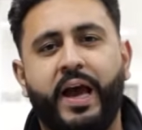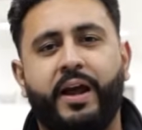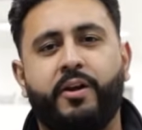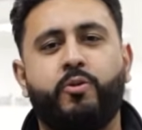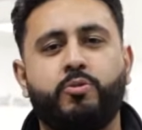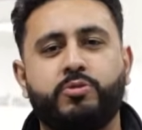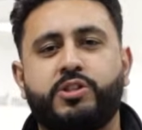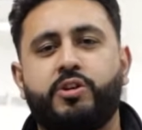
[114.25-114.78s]

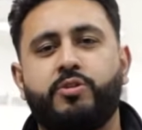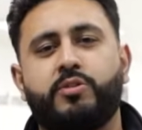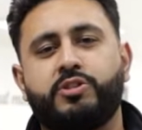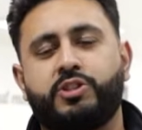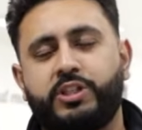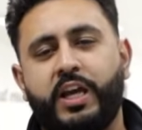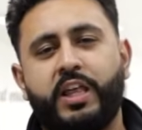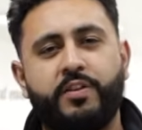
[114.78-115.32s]
and also
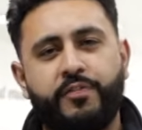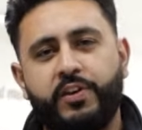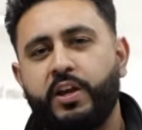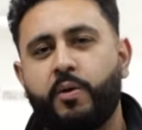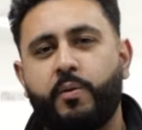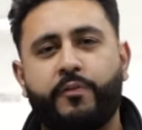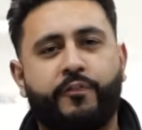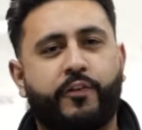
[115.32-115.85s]
share the
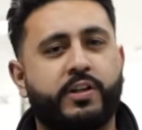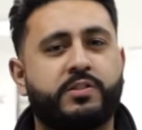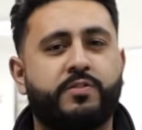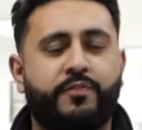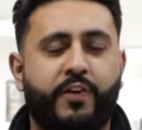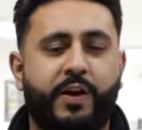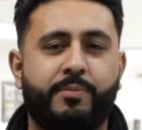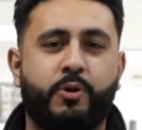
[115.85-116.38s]
video with friends
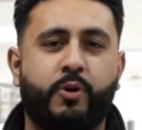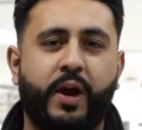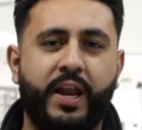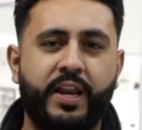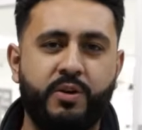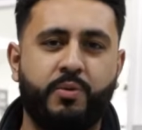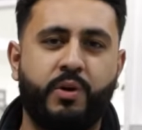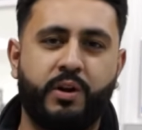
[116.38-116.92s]
and family or
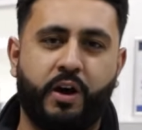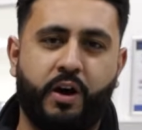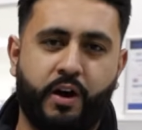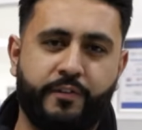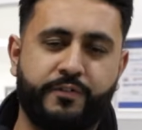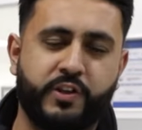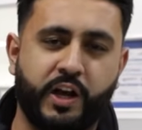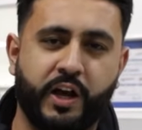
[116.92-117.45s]
anyone
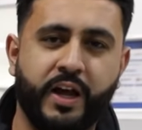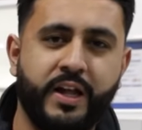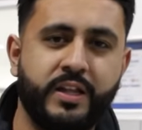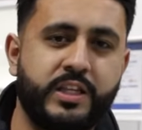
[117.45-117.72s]
after